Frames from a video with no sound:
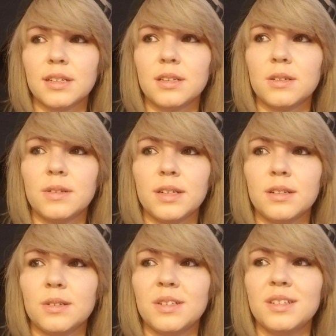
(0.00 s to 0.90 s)
oh
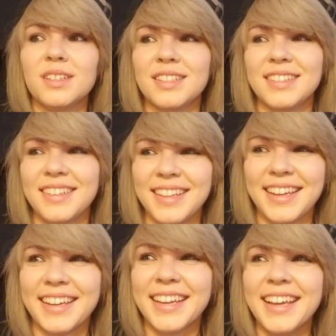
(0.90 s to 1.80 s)
no.
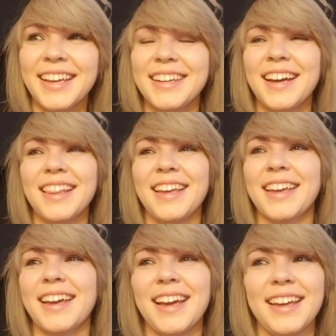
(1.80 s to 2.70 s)
Like, not like